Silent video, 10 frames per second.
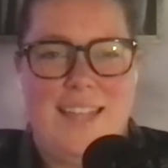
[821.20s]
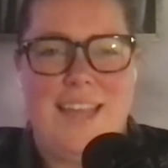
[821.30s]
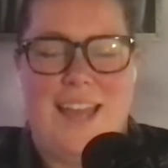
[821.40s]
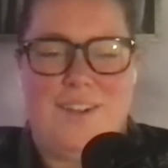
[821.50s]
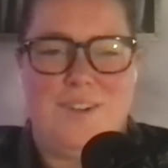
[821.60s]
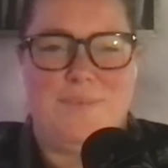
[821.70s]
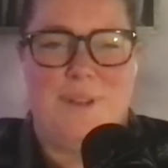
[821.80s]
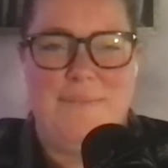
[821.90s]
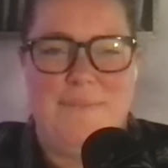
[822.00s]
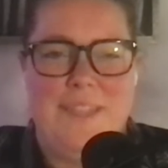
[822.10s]
Yeah, Chris
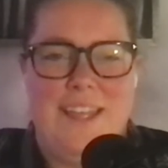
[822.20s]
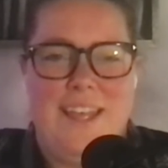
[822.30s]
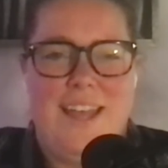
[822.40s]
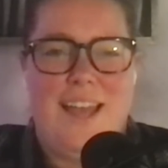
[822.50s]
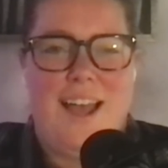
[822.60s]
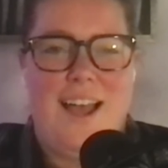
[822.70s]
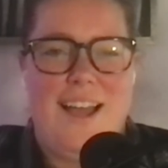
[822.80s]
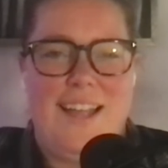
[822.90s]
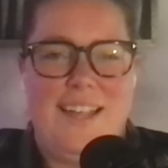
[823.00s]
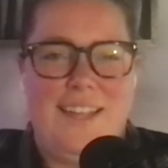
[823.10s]
Pine.
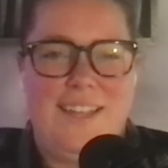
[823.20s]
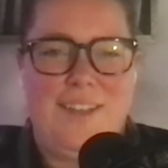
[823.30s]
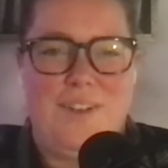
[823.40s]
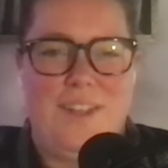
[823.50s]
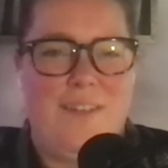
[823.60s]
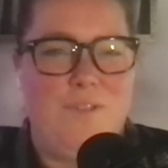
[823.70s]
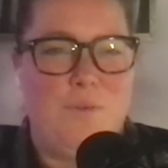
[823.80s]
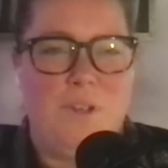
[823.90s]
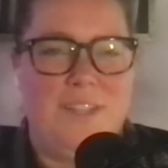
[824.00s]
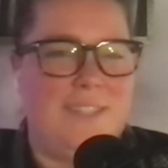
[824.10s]
They give you a
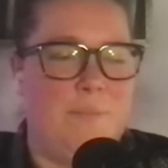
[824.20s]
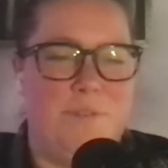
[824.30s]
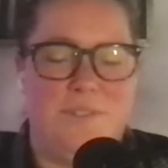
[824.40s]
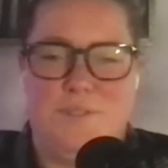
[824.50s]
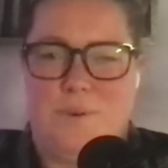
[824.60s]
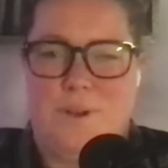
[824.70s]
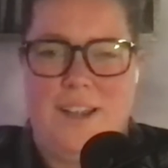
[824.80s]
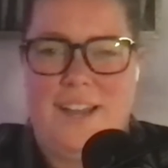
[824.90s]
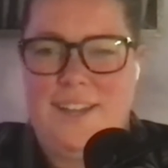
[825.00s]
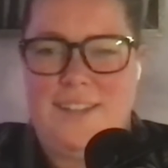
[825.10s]
really simple
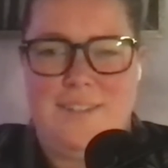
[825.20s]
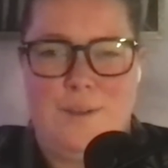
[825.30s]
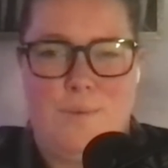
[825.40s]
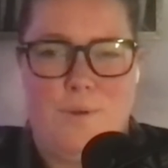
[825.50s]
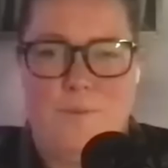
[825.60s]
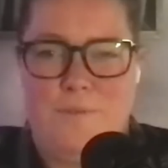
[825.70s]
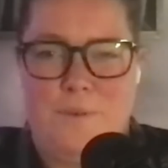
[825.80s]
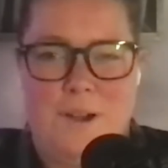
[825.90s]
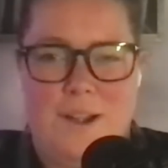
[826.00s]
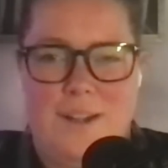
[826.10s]
story, easy to root
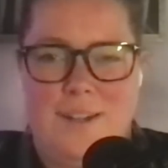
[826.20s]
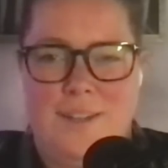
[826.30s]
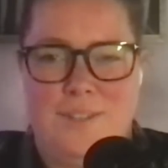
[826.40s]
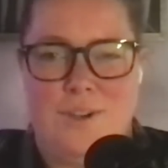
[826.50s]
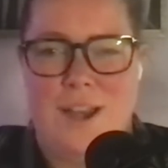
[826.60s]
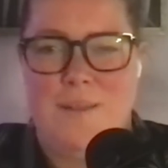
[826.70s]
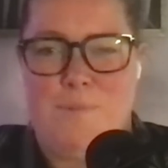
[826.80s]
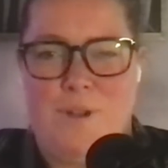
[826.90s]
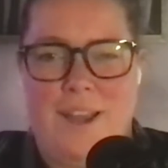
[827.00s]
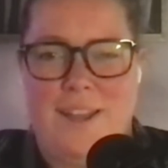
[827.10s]
for. He's trying to
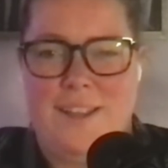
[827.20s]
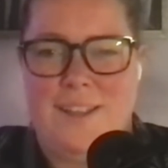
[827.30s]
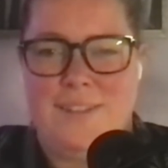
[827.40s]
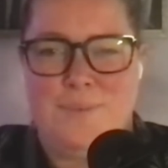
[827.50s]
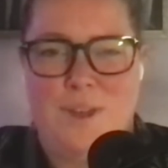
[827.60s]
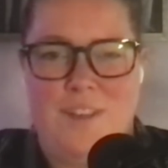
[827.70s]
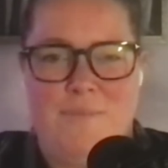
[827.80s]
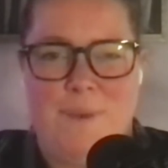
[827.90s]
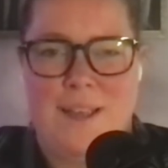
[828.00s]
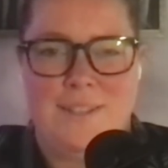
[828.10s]
bring his
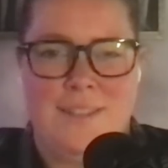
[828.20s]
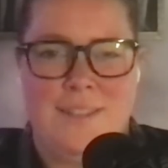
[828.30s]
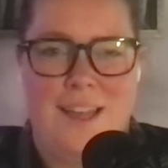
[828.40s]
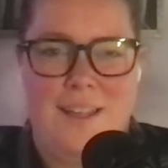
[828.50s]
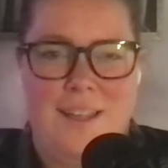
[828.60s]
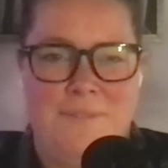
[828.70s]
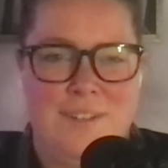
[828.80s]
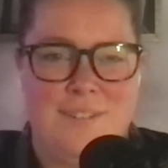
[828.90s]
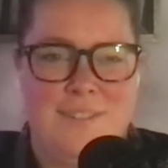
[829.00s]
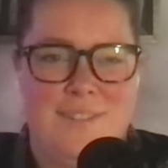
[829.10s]
wife back to life.
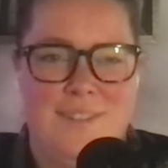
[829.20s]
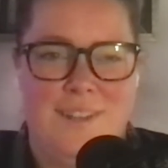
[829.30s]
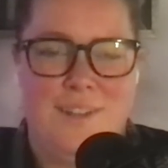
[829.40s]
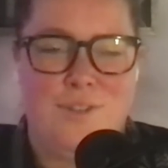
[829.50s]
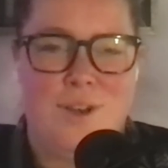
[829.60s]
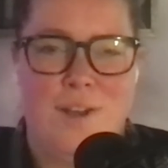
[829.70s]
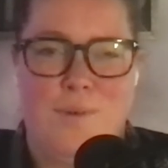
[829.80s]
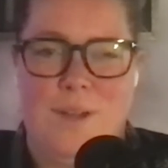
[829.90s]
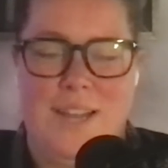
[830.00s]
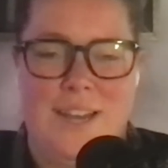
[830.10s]
He's trying to
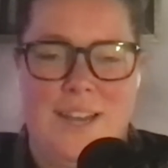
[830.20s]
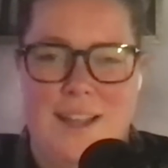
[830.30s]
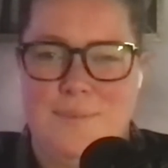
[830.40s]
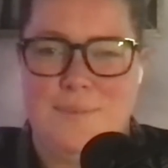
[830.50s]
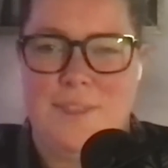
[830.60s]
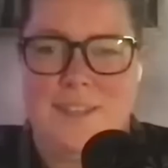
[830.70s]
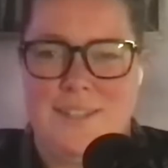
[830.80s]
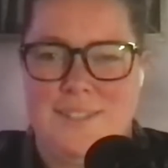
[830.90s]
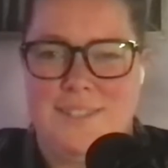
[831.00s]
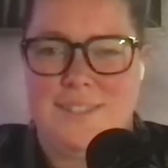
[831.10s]
reconnect with
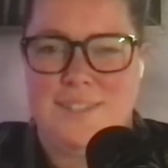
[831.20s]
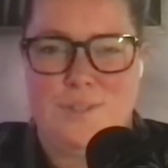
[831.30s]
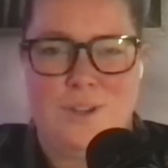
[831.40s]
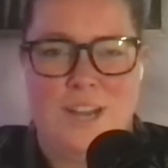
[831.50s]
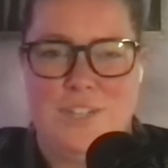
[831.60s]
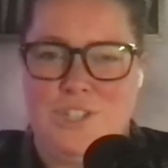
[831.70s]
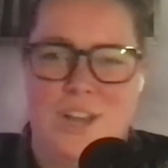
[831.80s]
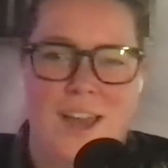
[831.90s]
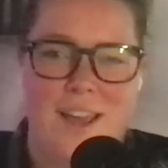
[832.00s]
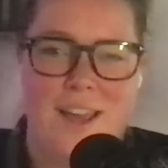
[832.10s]
his estranged
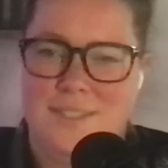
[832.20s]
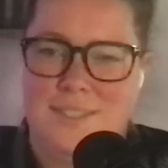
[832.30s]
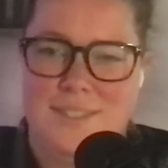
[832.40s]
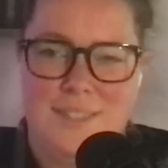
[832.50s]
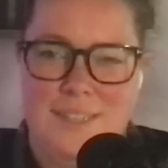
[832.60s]
child.